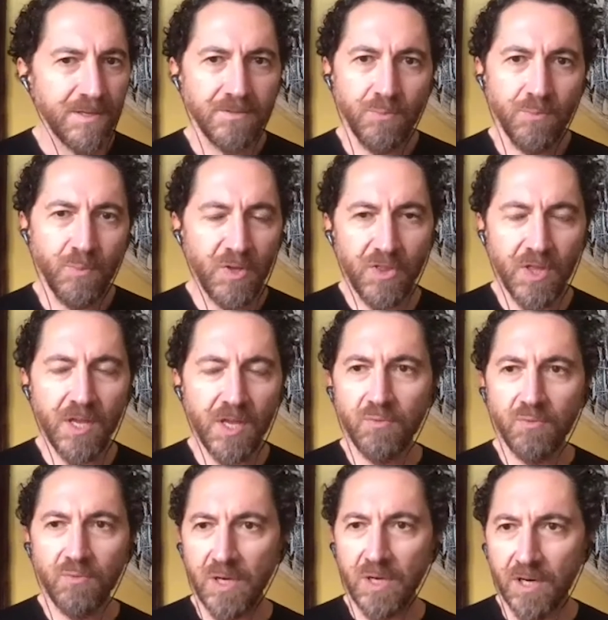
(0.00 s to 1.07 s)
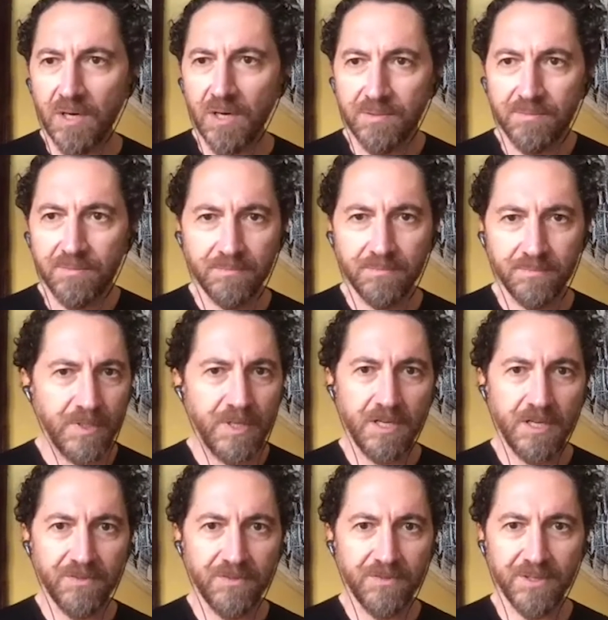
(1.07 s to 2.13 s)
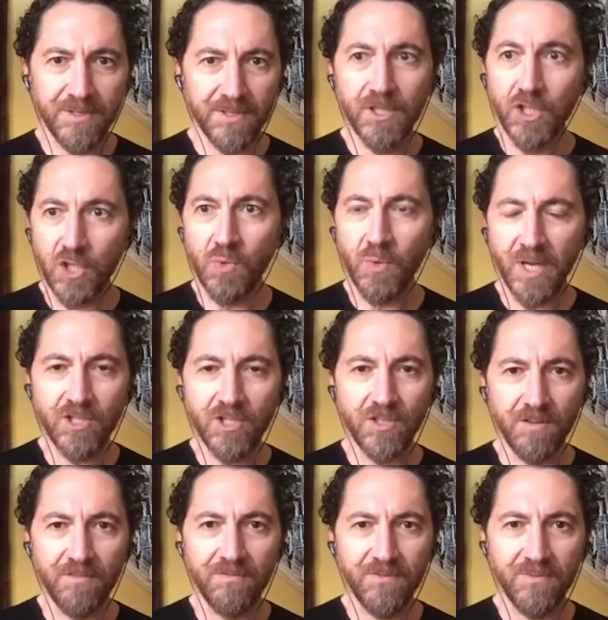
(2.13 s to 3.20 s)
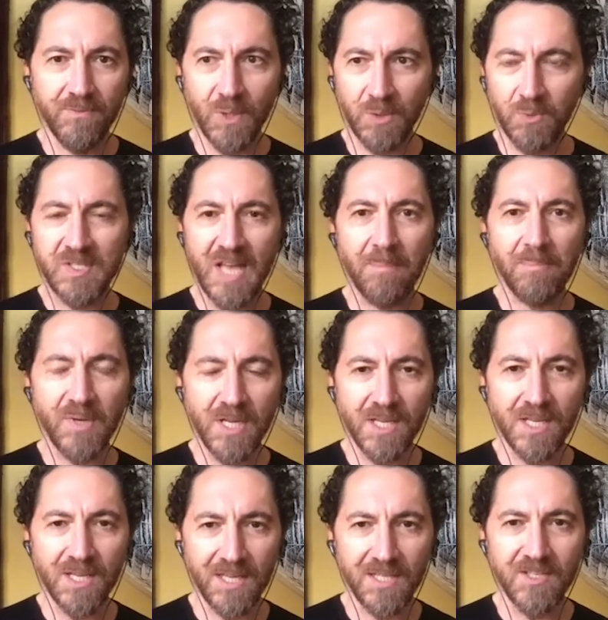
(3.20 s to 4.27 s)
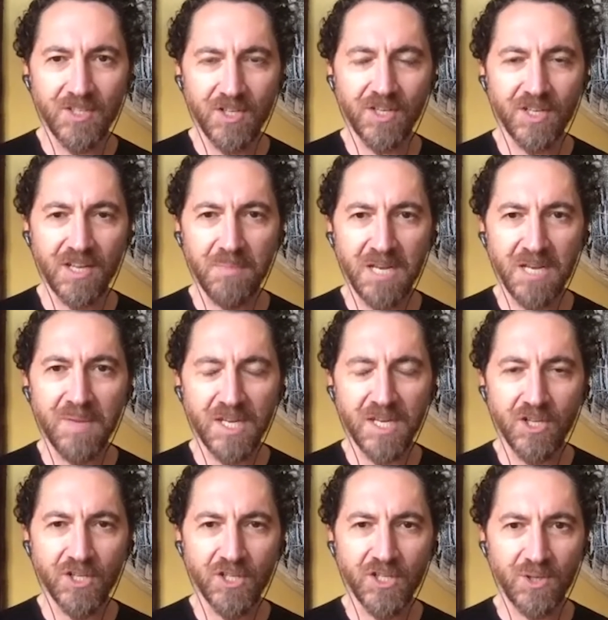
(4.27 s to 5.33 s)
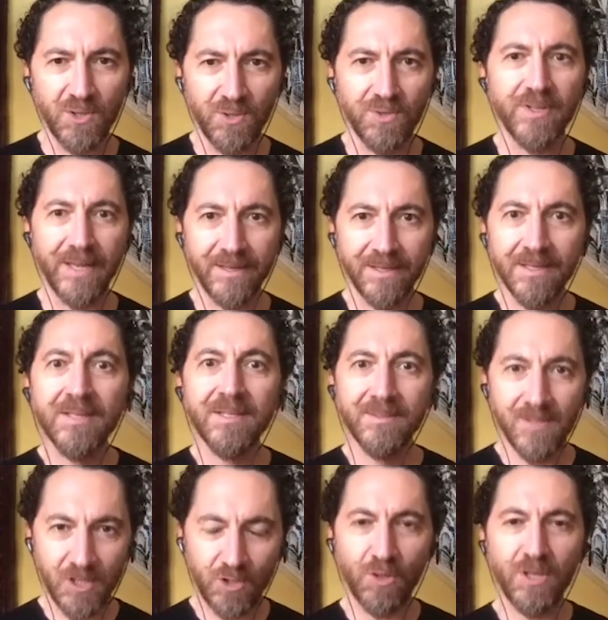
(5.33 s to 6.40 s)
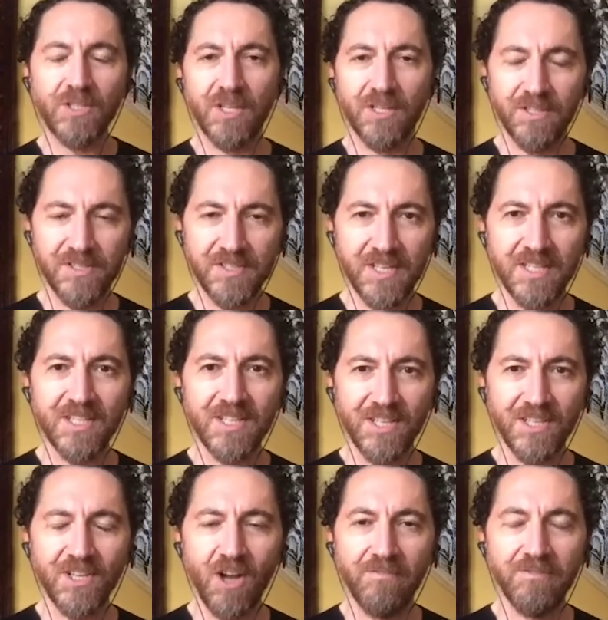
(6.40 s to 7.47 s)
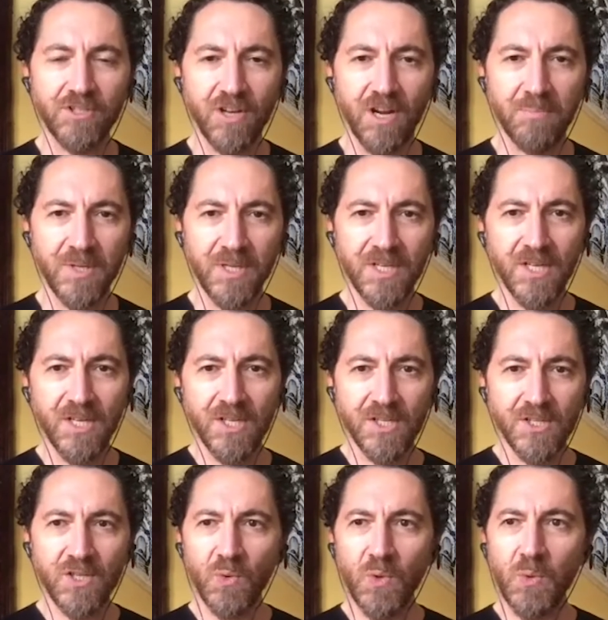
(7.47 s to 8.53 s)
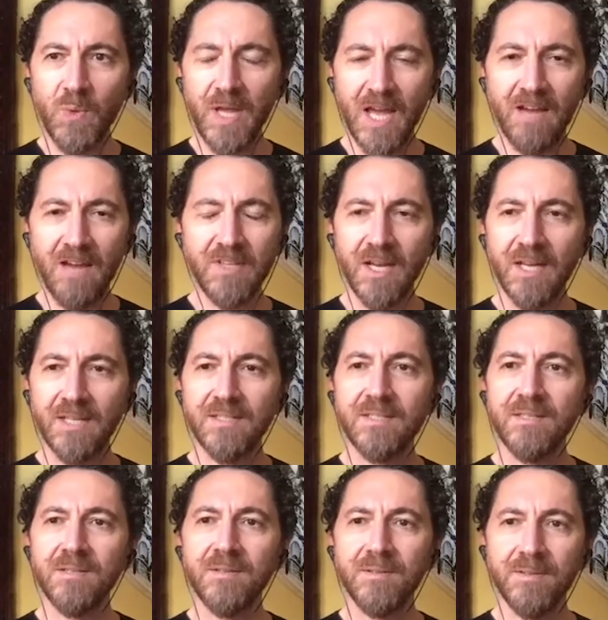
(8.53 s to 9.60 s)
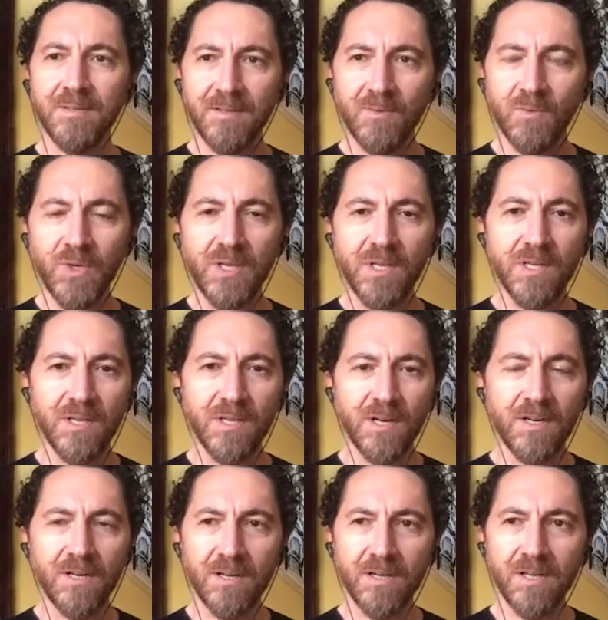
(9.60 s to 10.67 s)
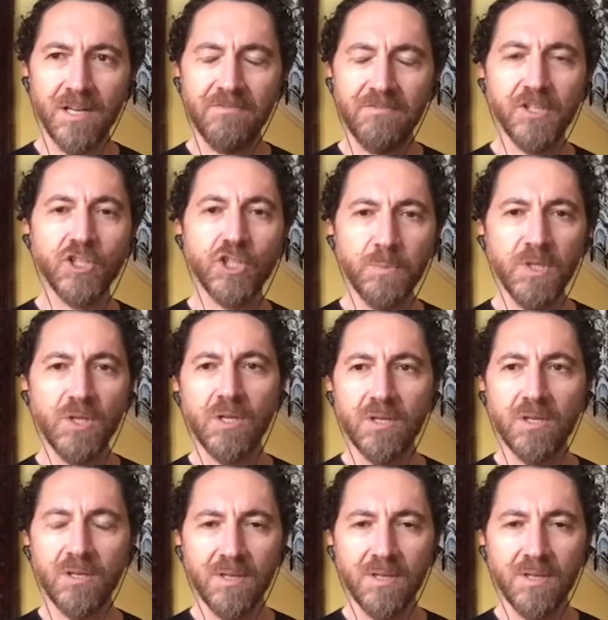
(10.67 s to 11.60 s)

we think we are kind of a continuation of what was happening in Syria many, many years ago, like the storytellers in the coffee shop. So when we have that, we are kind of contributing